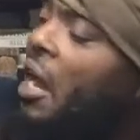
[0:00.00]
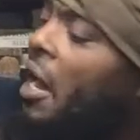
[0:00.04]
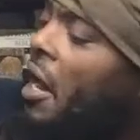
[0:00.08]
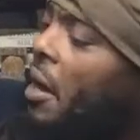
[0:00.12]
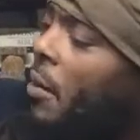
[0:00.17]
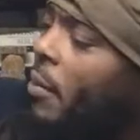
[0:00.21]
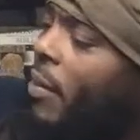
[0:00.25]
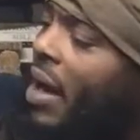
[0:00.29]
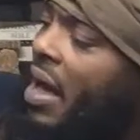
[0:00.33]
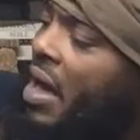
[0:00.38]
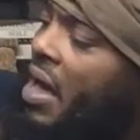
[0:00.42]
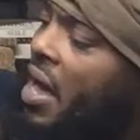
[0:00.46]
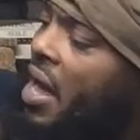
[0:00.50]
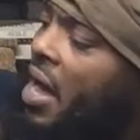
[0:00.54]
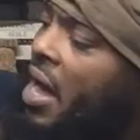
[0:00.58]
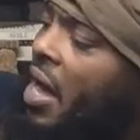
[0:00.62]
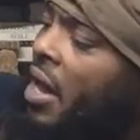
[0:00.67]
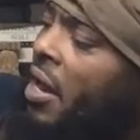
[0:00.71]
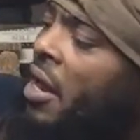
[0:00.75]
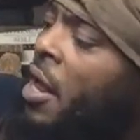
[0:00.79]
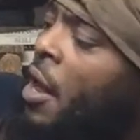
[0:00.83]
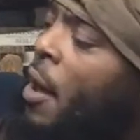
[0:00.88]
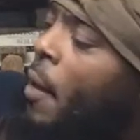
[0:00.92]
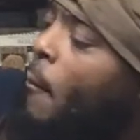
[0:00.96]
her
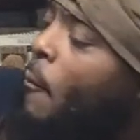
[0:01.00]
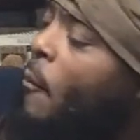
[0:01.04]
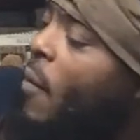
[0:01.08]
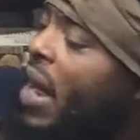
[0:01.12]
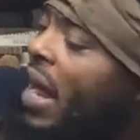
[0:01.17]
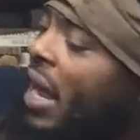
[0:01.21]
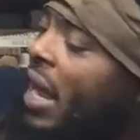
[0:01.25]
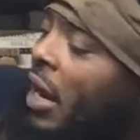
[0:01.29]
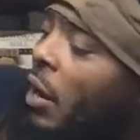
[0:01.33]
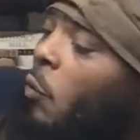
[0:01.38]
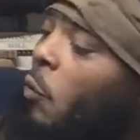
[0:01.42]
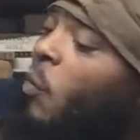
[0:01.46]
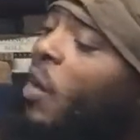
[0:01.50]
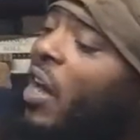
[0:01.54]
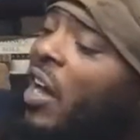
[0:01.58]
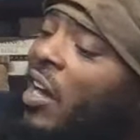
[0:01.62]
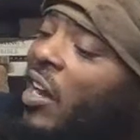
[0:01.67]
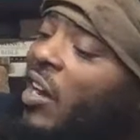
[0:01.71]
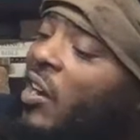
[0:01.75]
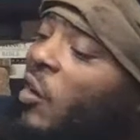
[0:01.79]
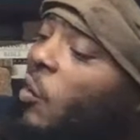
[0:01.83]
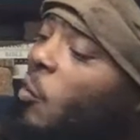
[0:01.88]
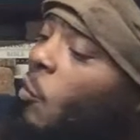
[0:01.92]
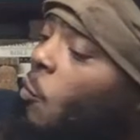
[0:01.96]
behind, make it
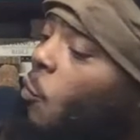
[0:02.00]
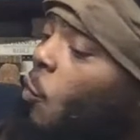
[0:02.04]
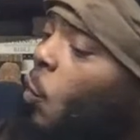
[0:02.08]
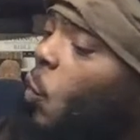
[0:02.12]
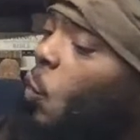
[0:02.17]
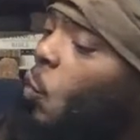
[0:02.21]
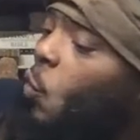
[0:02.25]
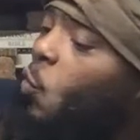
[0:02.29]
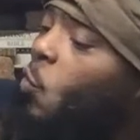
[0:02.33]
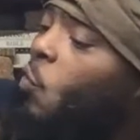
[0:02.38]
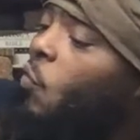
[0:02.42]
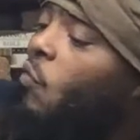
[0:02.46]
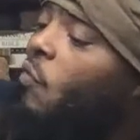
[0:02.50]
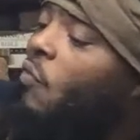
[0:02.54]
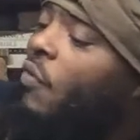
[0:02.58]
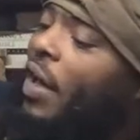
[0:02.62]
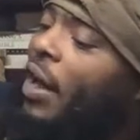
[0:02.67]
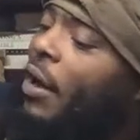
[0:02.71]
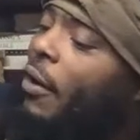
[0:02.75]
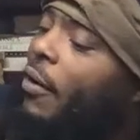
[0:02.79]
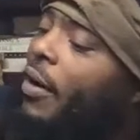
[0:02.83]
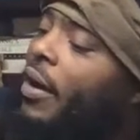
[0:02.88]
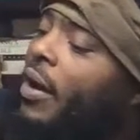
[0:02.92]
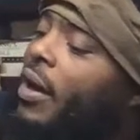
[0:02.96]
wiggle or roll
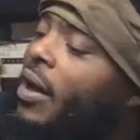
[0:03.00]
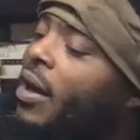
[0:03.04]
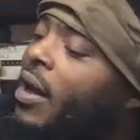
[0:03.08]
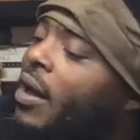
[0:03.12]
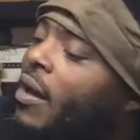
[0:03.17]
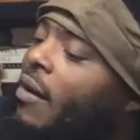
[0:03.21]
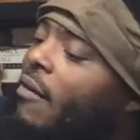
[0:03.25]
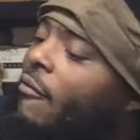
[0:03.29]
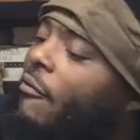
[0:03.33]
very,